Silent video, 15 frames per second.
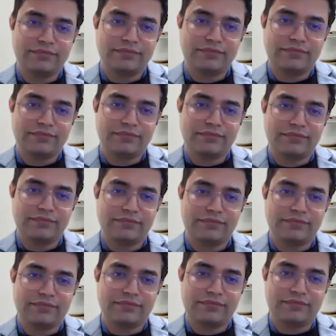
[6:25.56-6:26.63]

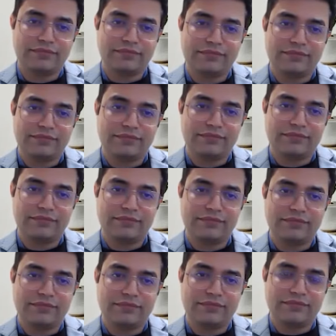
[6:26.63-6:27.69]

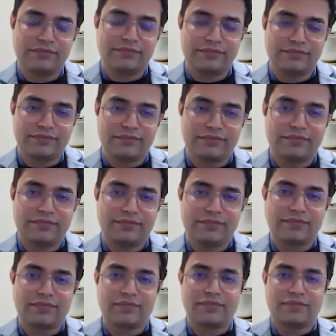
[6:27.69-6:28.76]

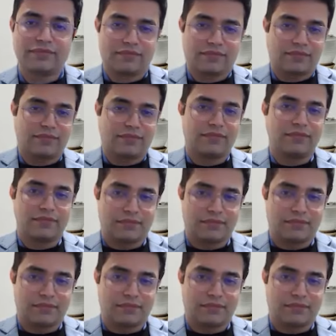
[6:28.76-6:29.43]
This person isn't speaking.